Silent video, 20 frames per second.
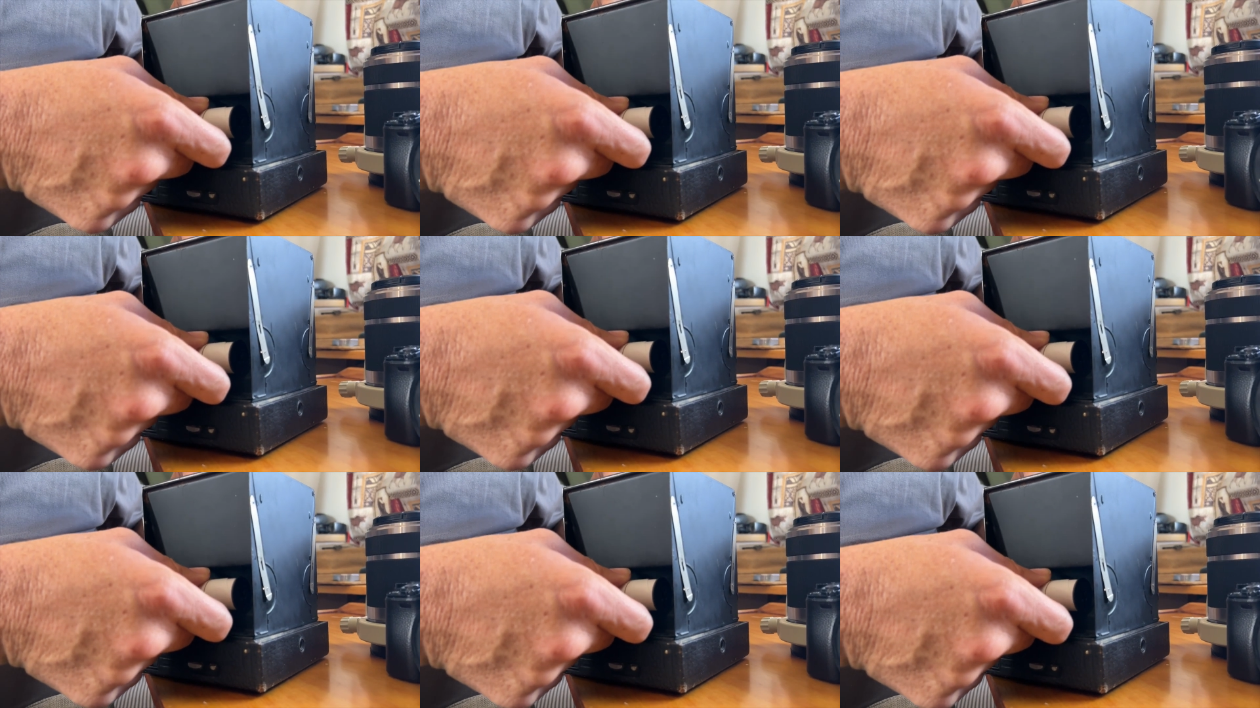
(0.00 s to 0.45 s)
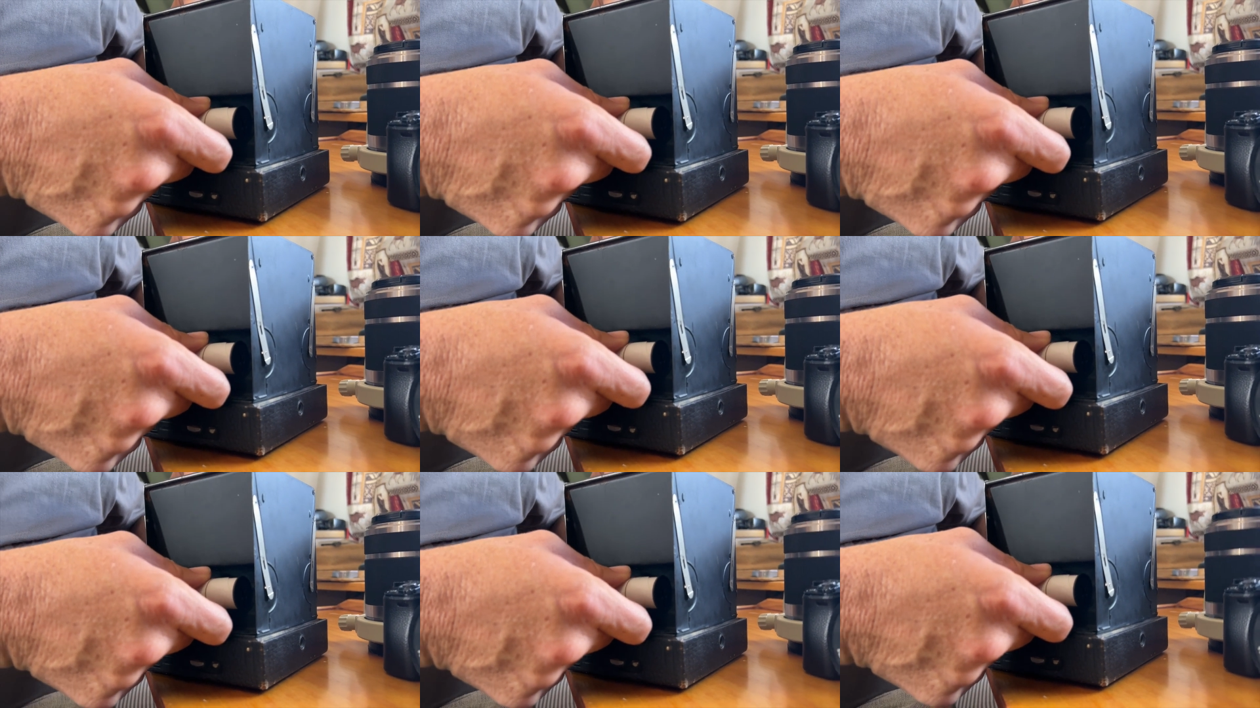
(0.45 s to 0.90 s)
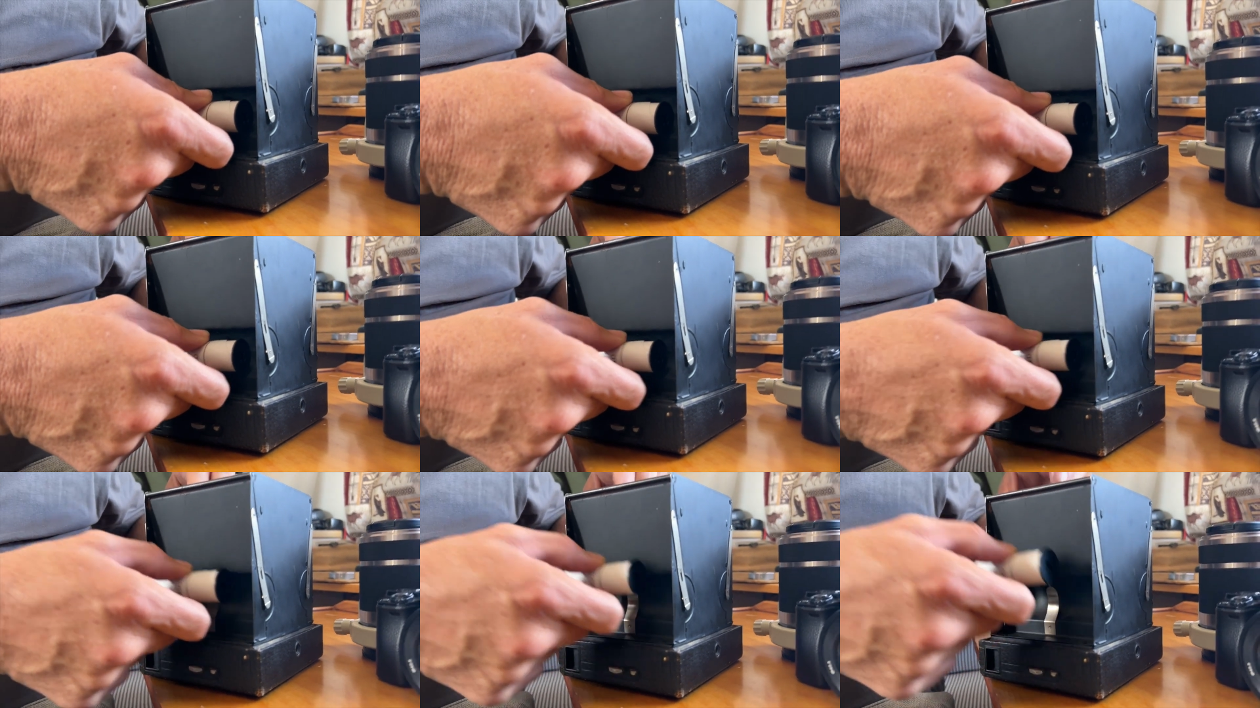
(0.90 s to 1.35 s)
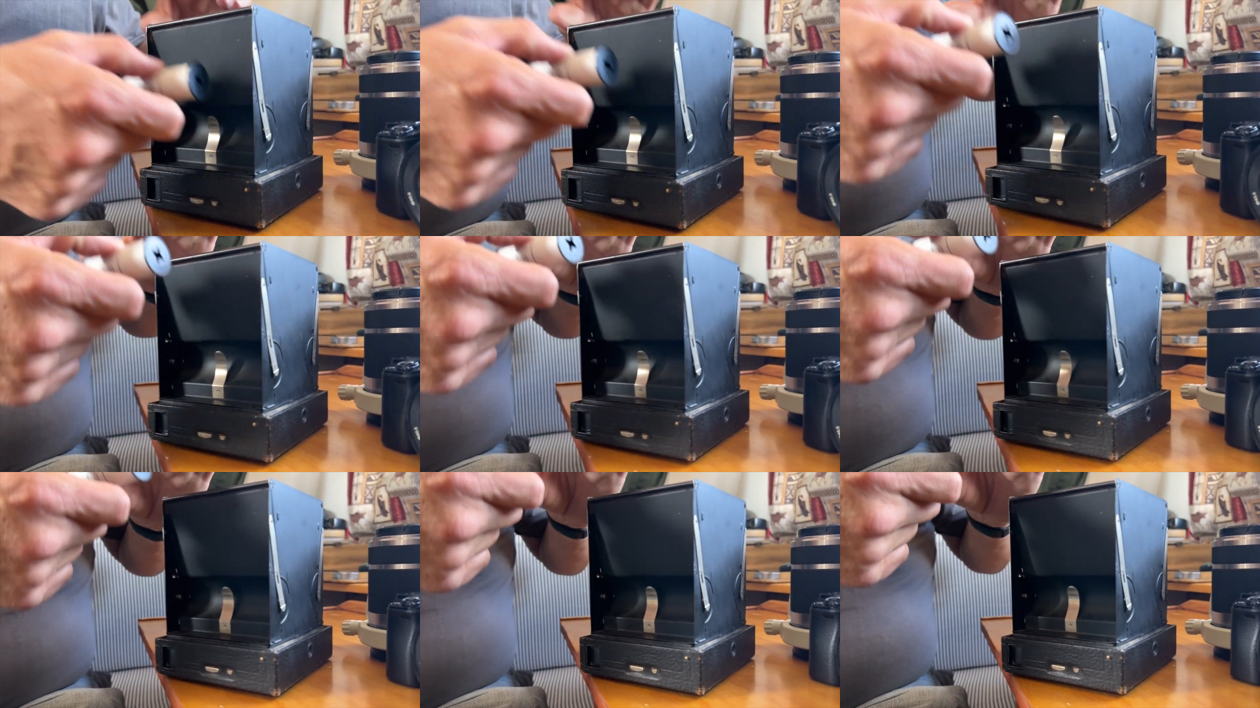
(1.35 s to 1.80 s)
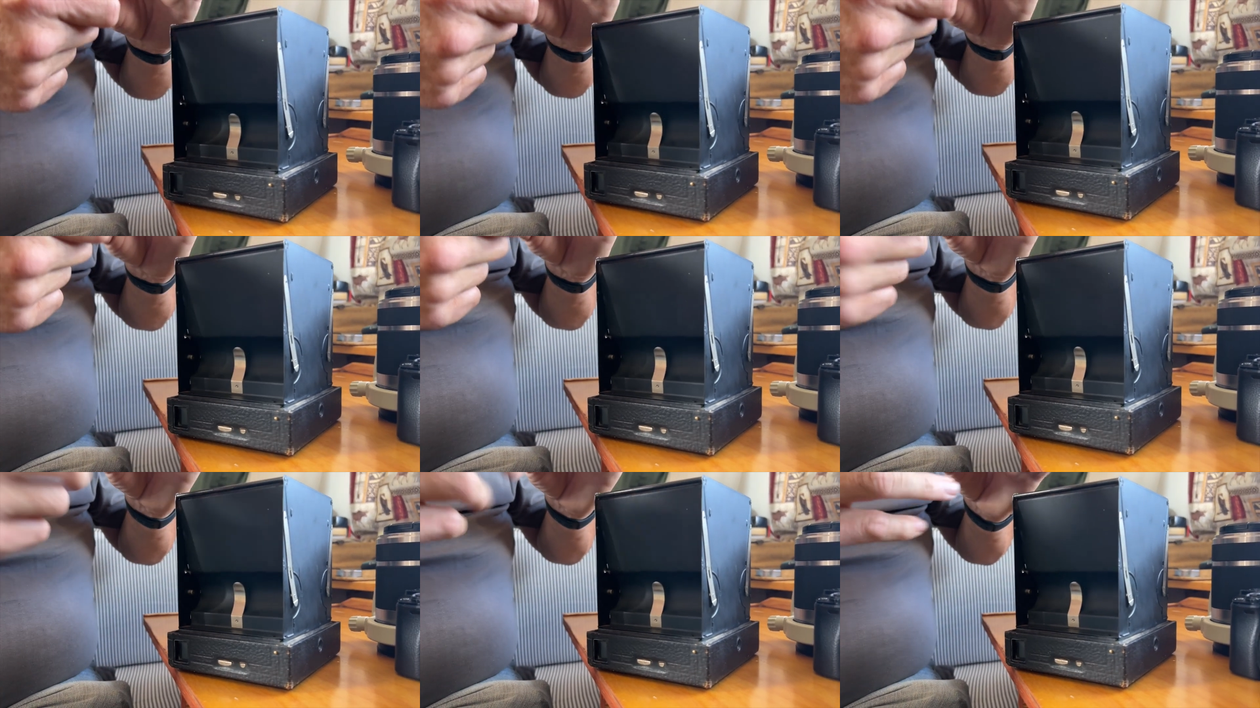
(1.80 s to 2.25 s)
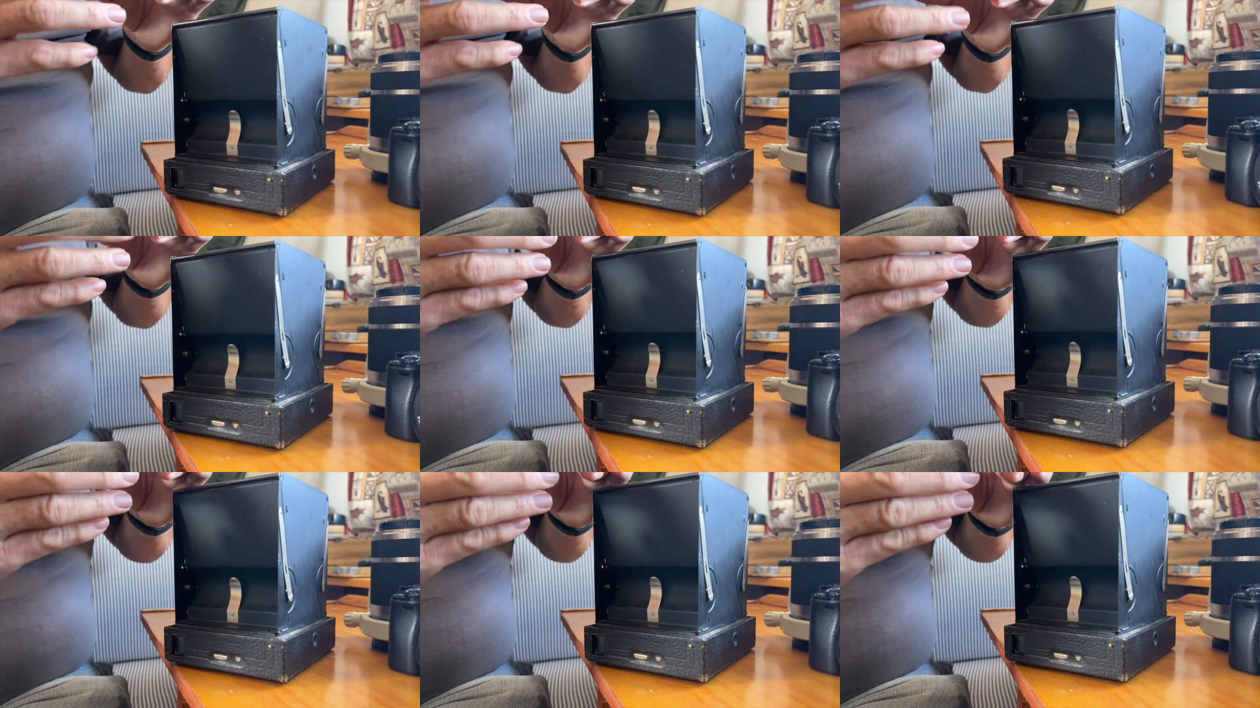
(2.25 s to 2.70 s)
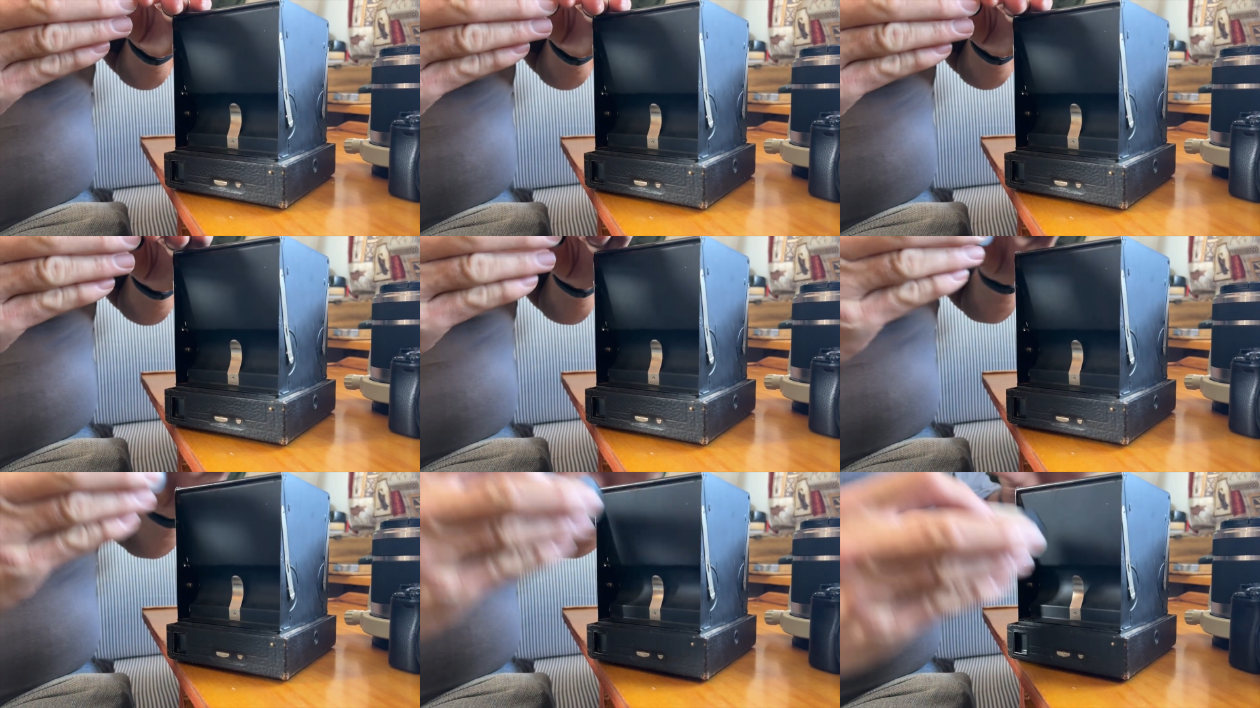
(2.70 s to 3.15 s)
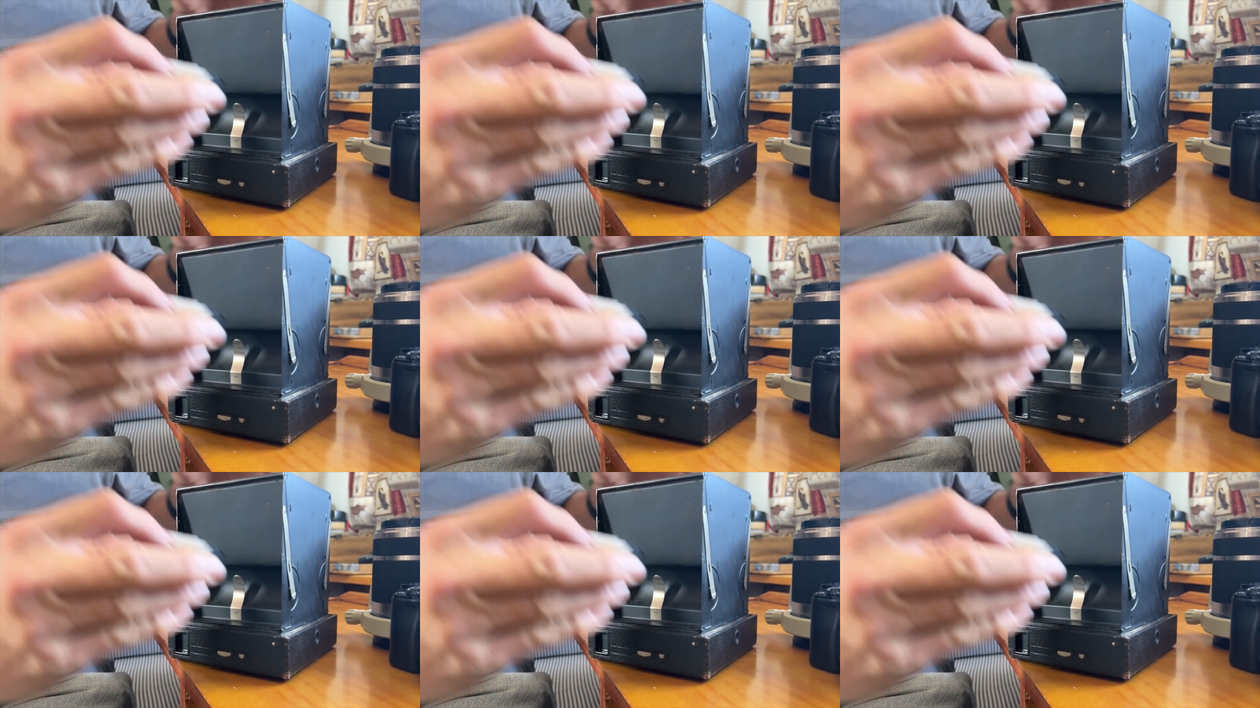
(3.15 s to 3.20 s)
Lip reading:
[unreadable: no face in view]